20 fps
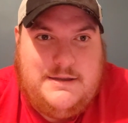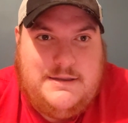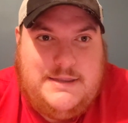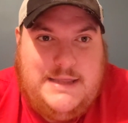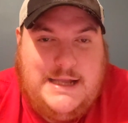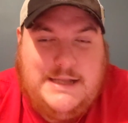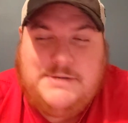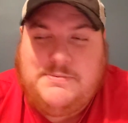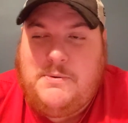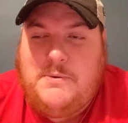
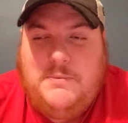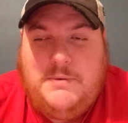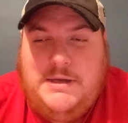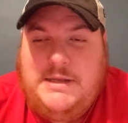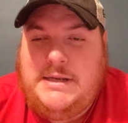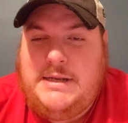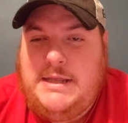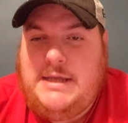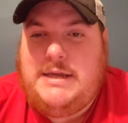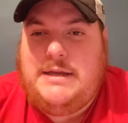that's what we
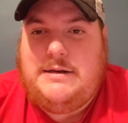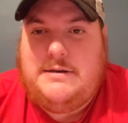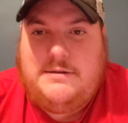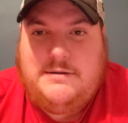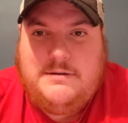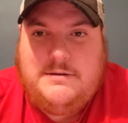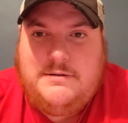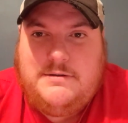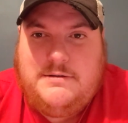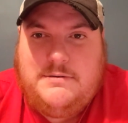need.
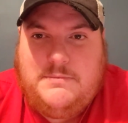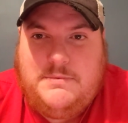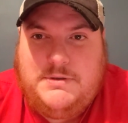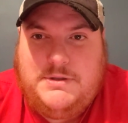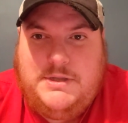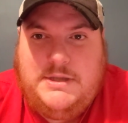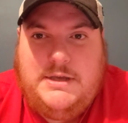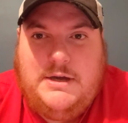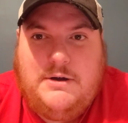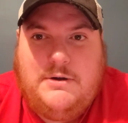With
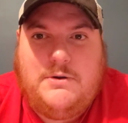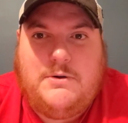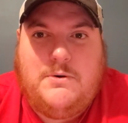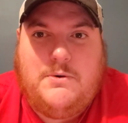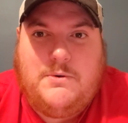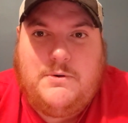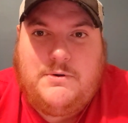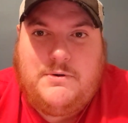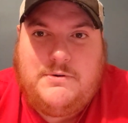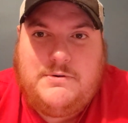the young
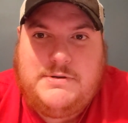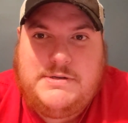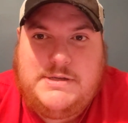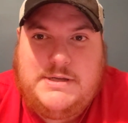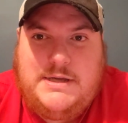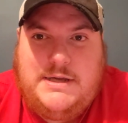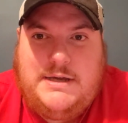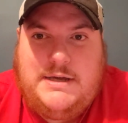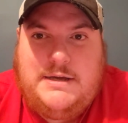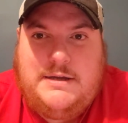corners
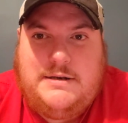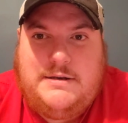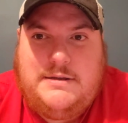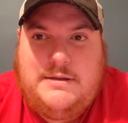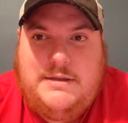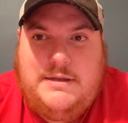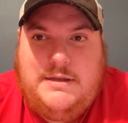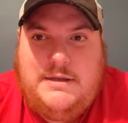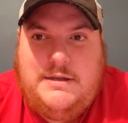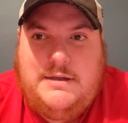and
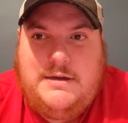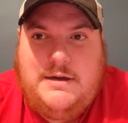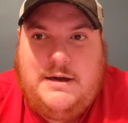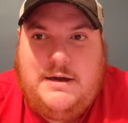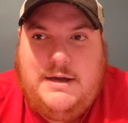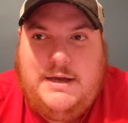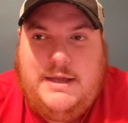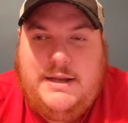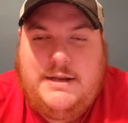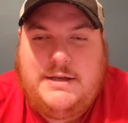the
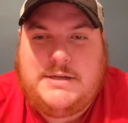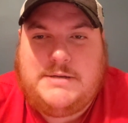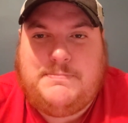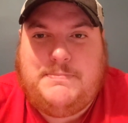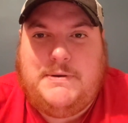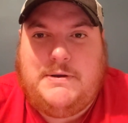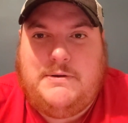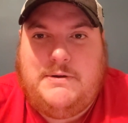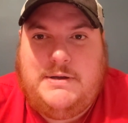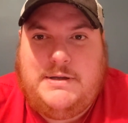
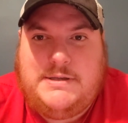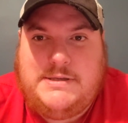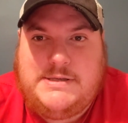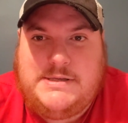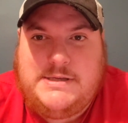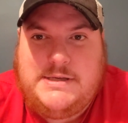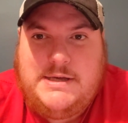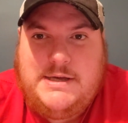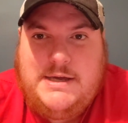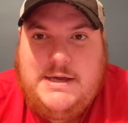
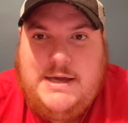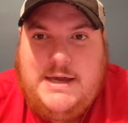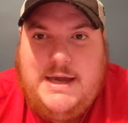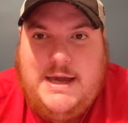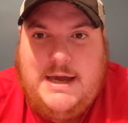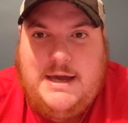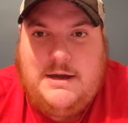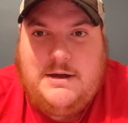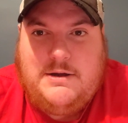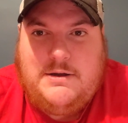inexperience
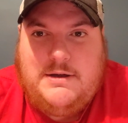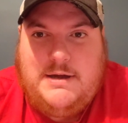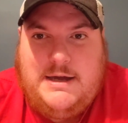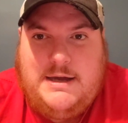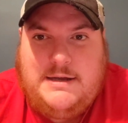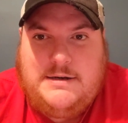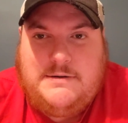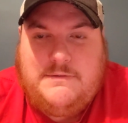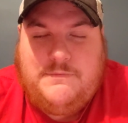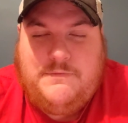
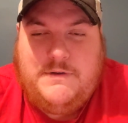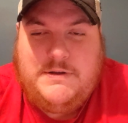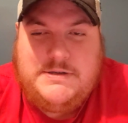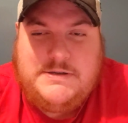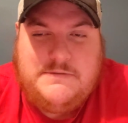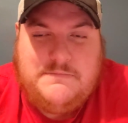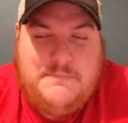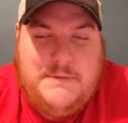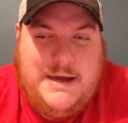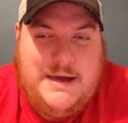at
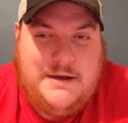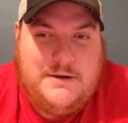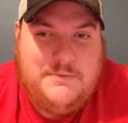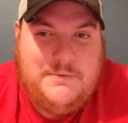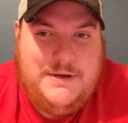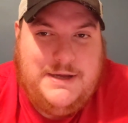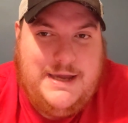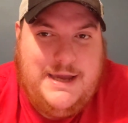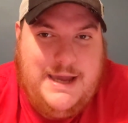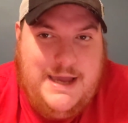defensive back
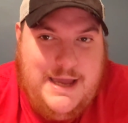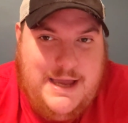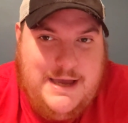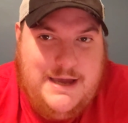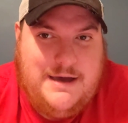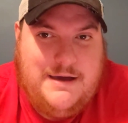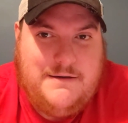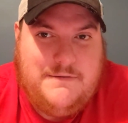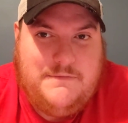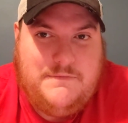we
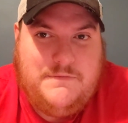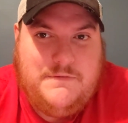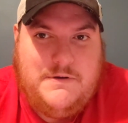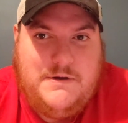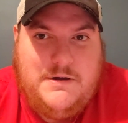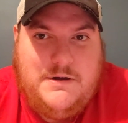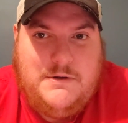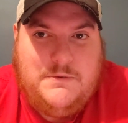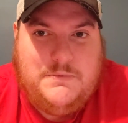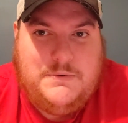have,
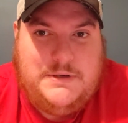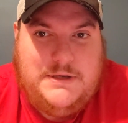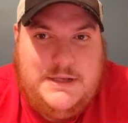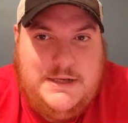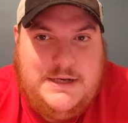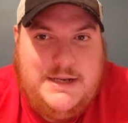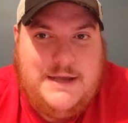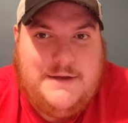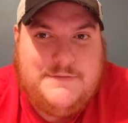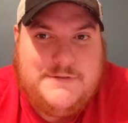we
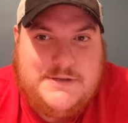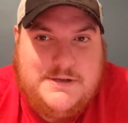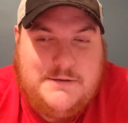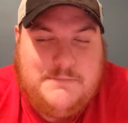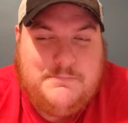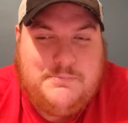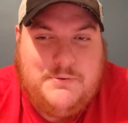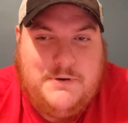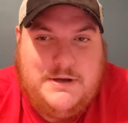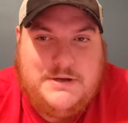need to have
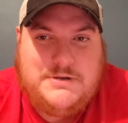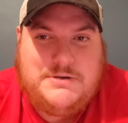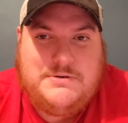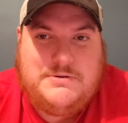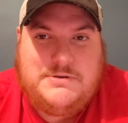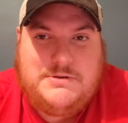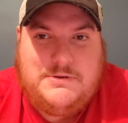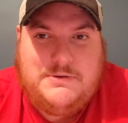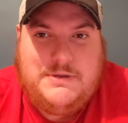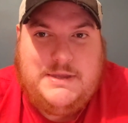some pressure
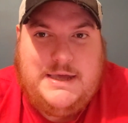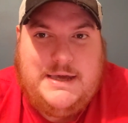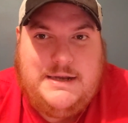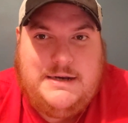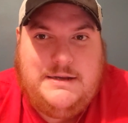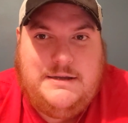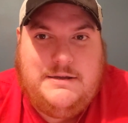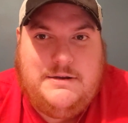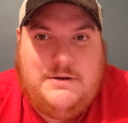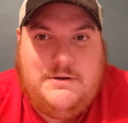so
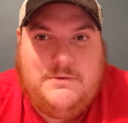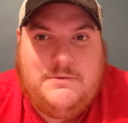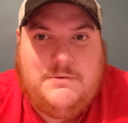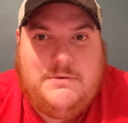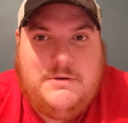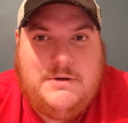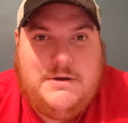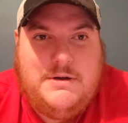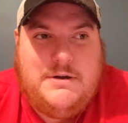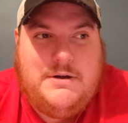that, you know,
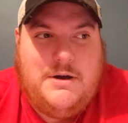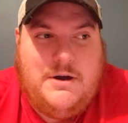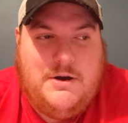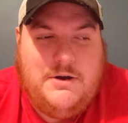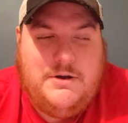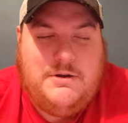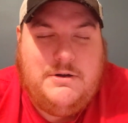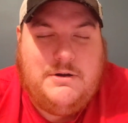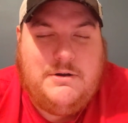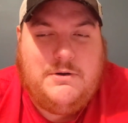
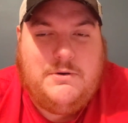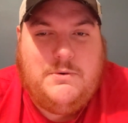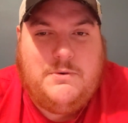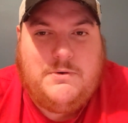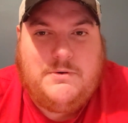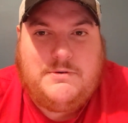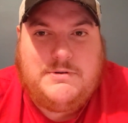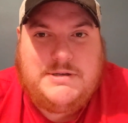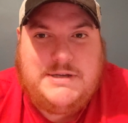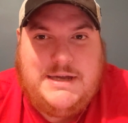our young
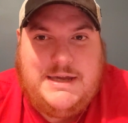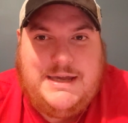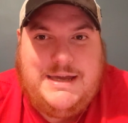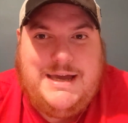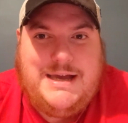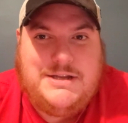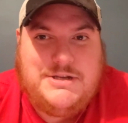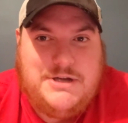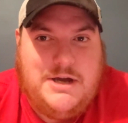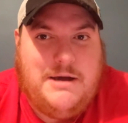corners can
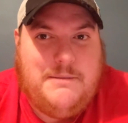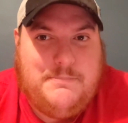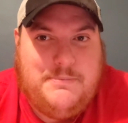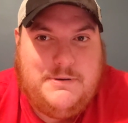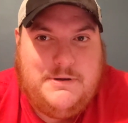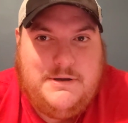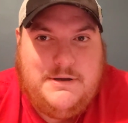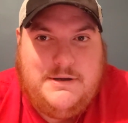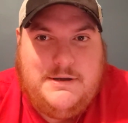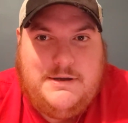catch up
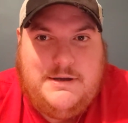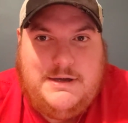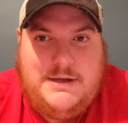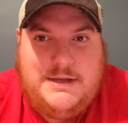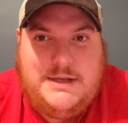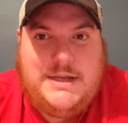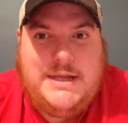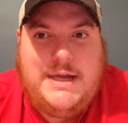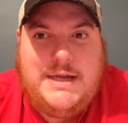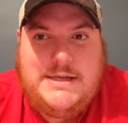
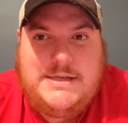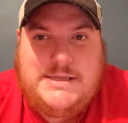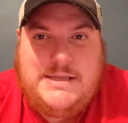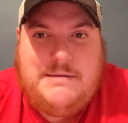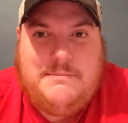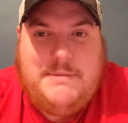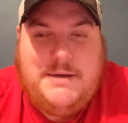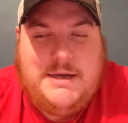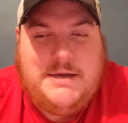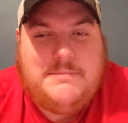in case they
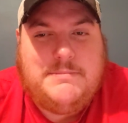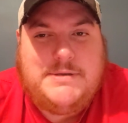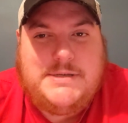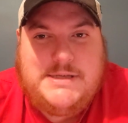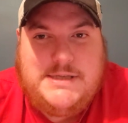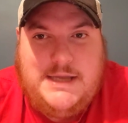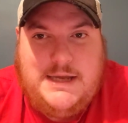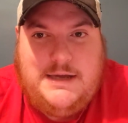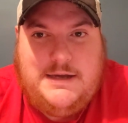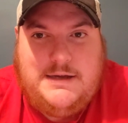make a
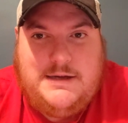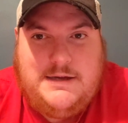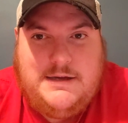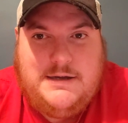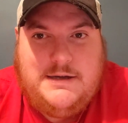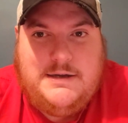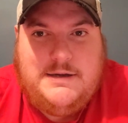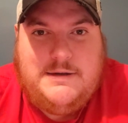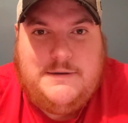mistake.